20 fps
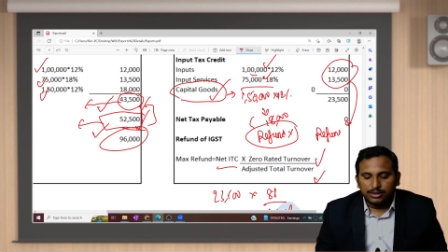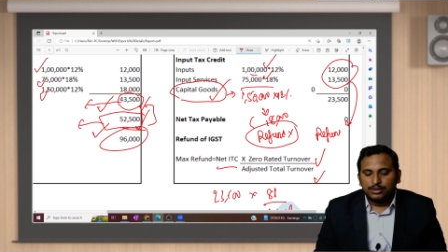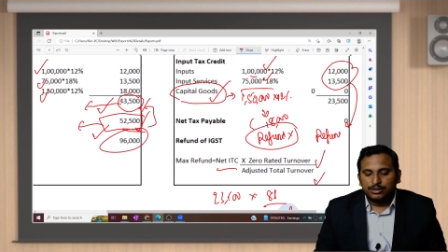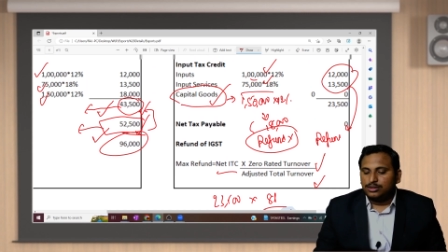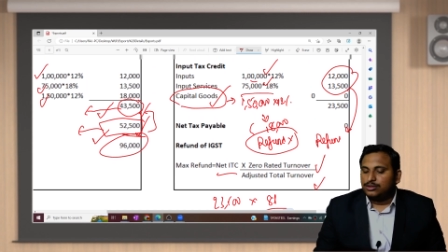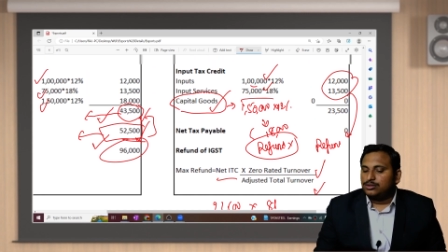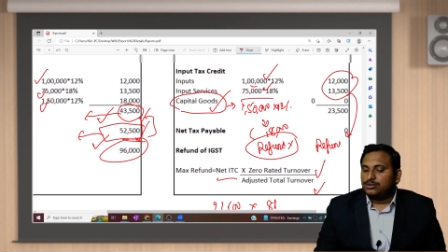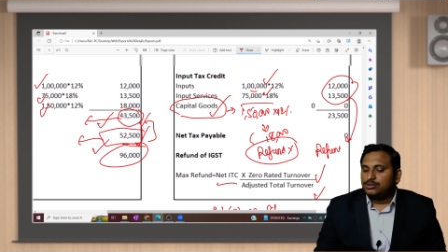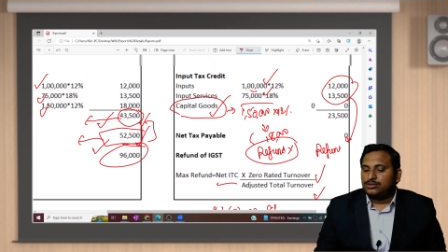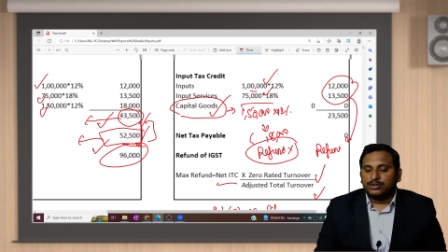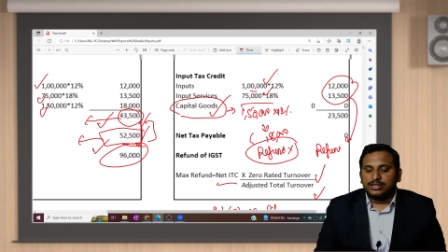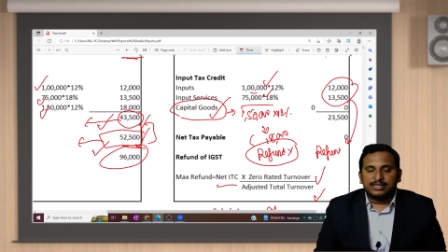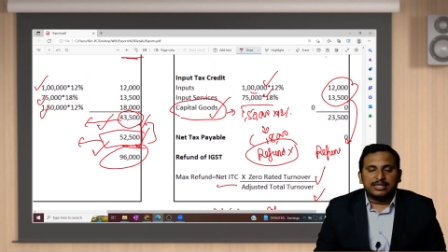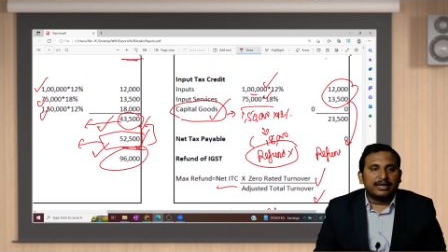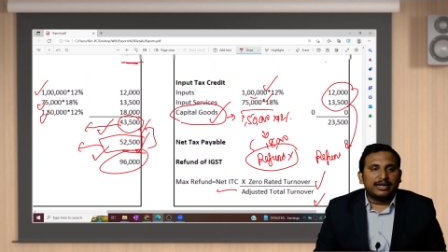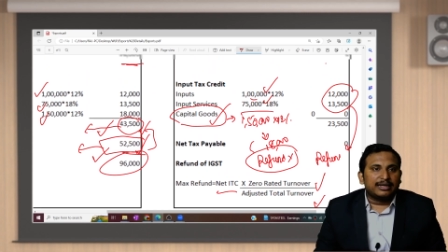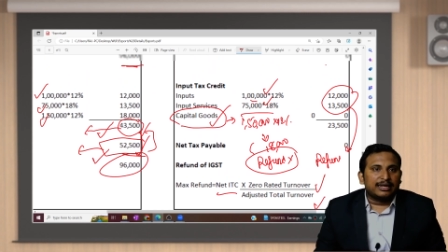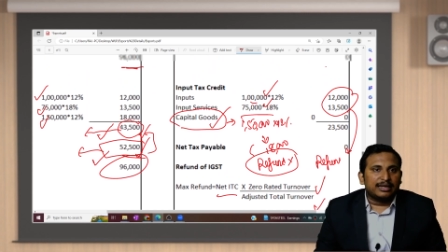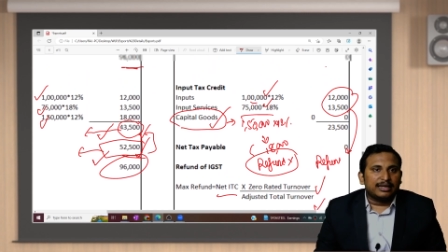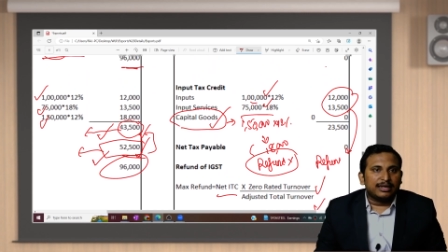So is
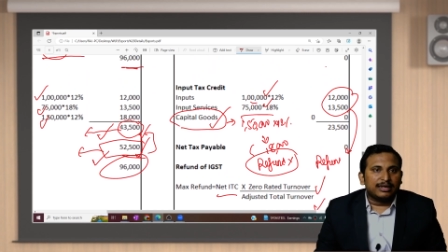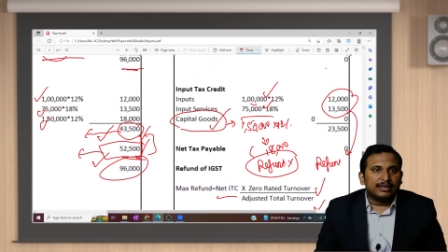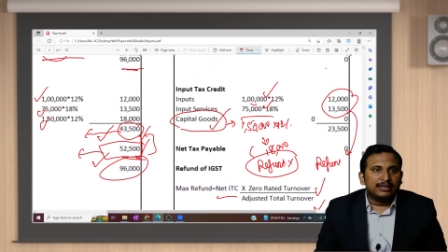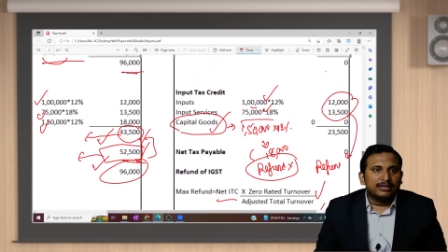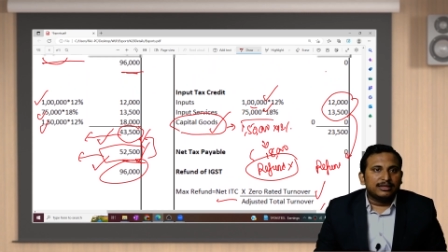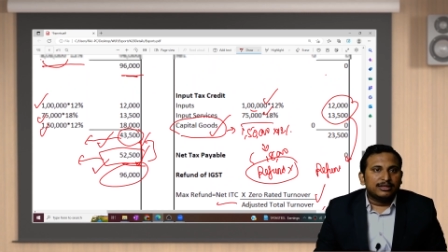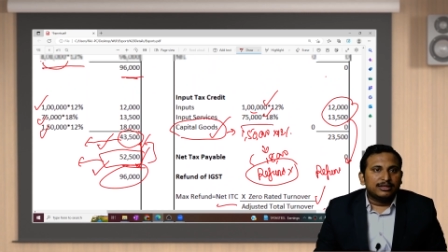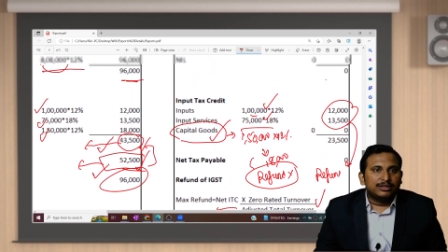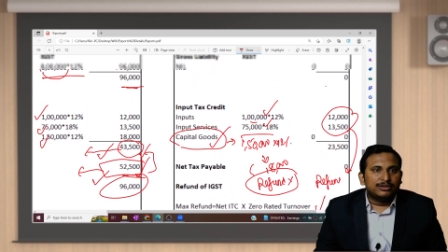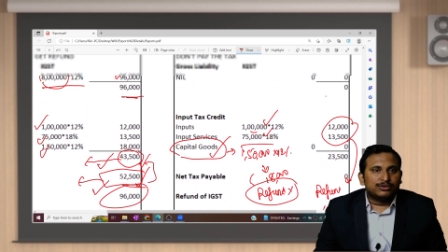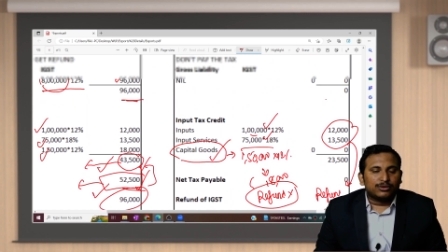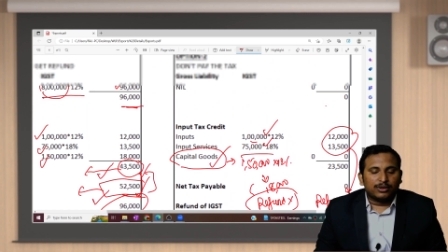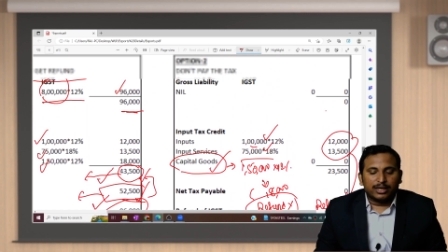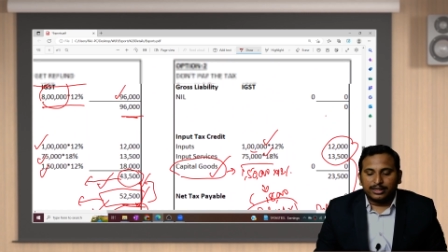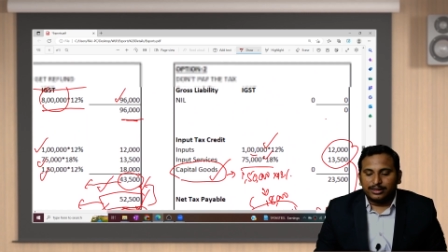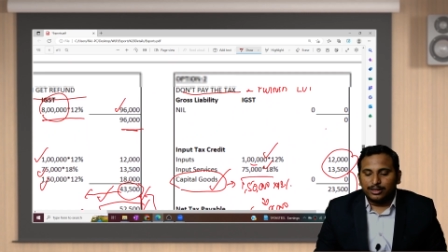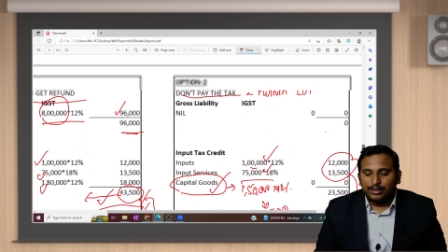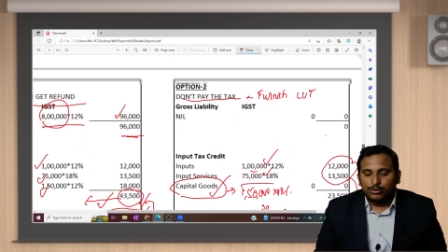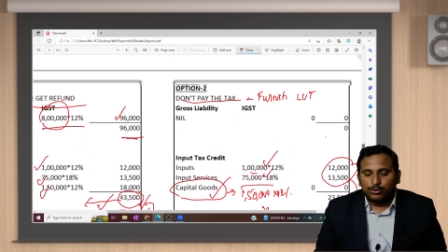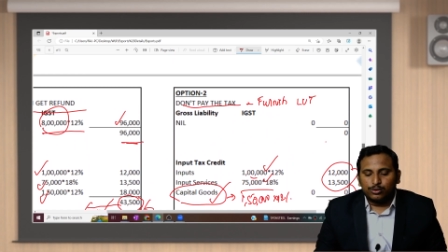that clear? So like
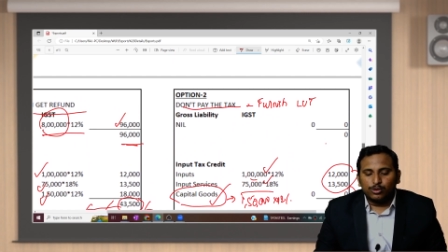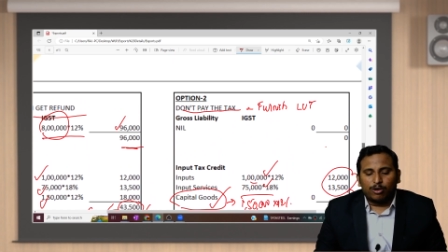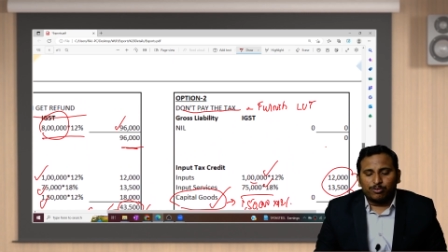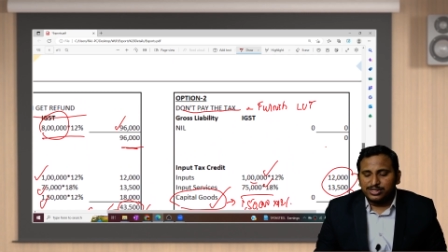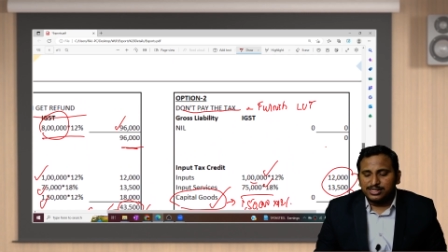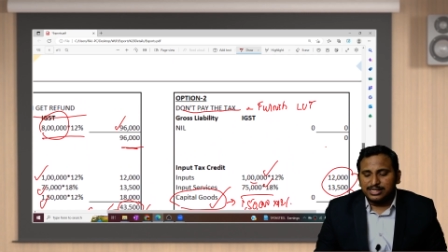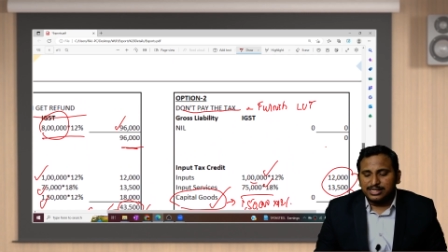the two options,